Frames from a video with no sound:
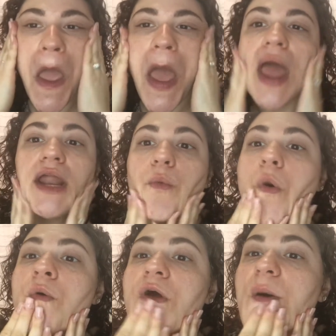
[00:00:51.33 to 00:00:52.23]
And it
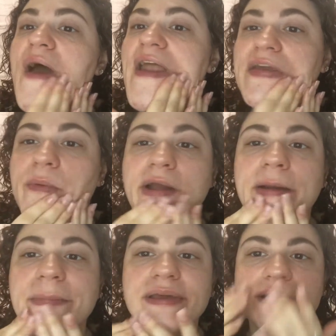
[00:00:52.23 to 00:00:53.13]
won't go
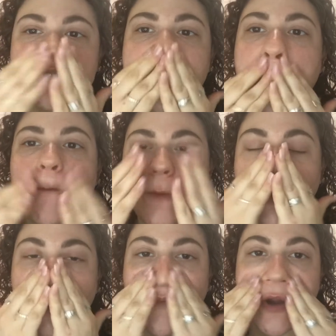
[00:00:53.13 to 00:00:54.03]
anywhere because now
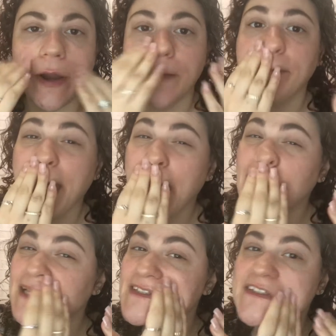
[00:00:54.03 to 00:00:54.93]
we're wearing
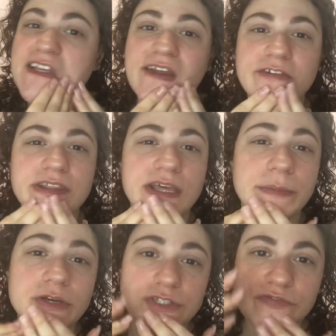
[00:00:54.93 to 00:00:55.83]
masks and everything
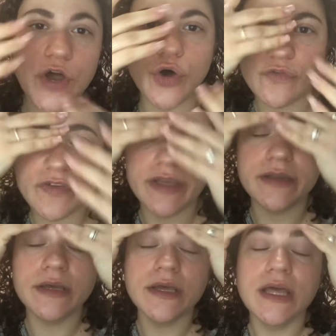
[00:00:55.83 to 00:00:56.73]
because of
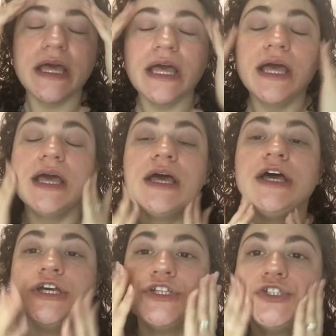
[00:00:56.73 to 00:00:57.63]
COVID.
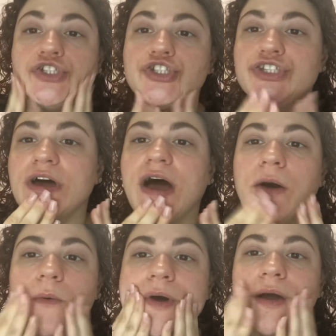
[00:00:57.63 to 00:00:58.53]

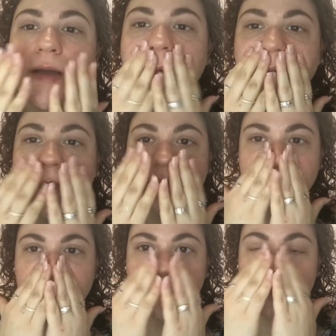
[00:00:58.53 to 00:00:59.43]
So you just
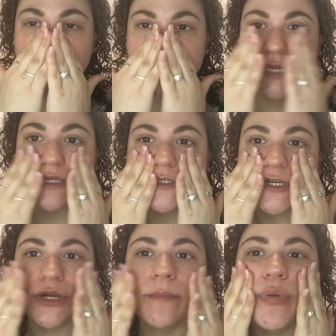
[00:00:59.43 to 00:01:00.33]
want to push it into
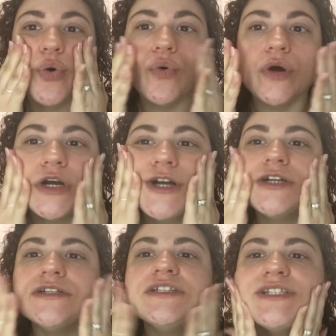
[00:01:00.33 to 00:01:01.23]
your
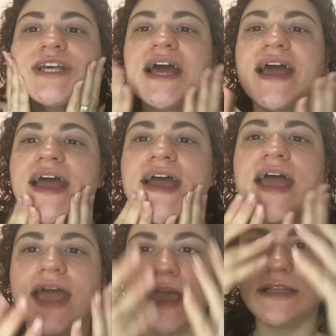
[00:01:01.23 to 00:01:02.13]
pores.
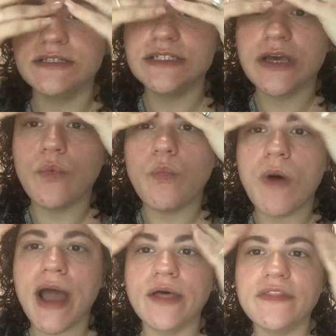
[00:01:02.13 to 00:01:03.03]
And
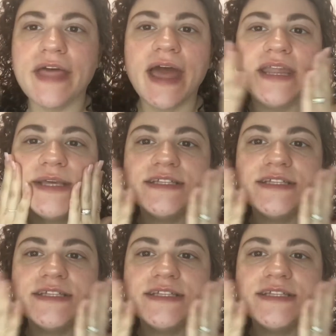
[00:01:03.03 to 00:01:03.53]
while that is